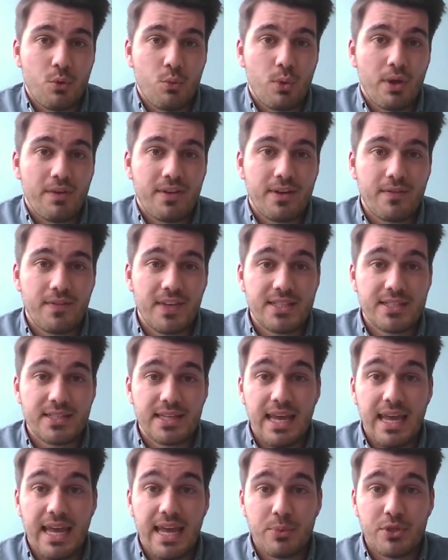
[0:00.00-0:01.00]
whether
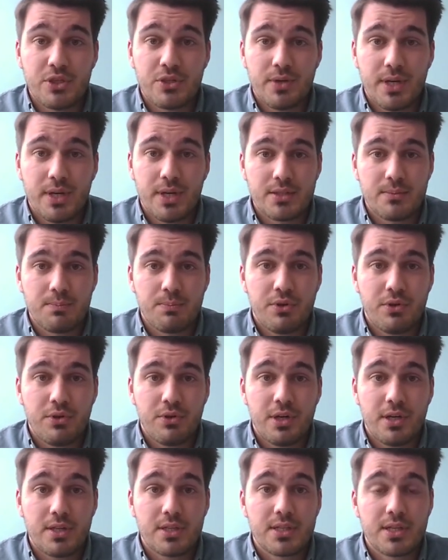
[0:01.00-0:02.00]
this abstract
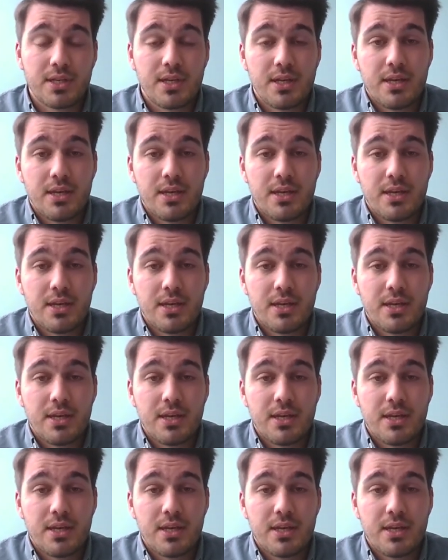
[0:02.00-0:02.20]
support